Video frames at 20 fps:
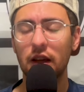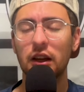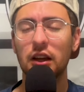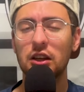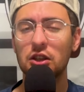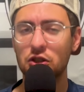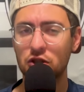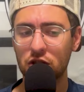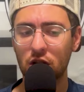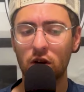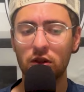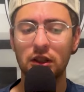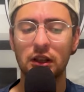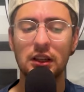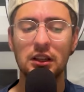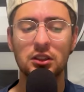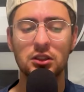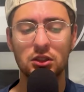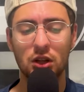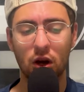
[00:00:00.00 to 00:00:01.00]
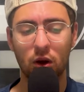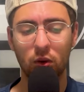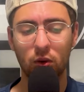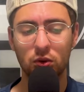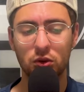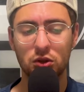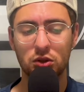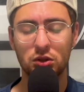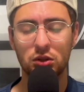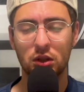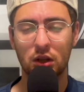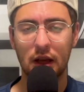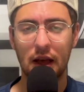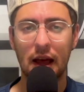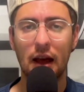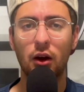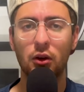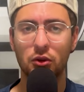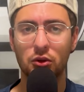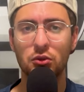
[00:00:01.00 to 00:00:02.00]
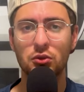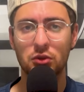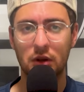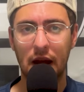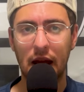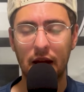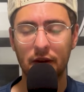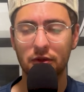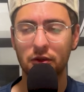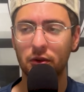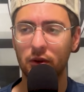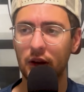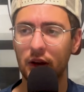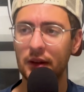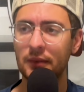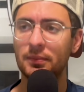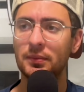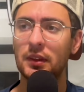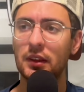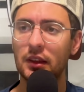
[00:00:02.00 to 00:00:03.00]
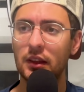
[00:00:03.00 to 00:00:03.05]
he's shown that he knows how to draft, right?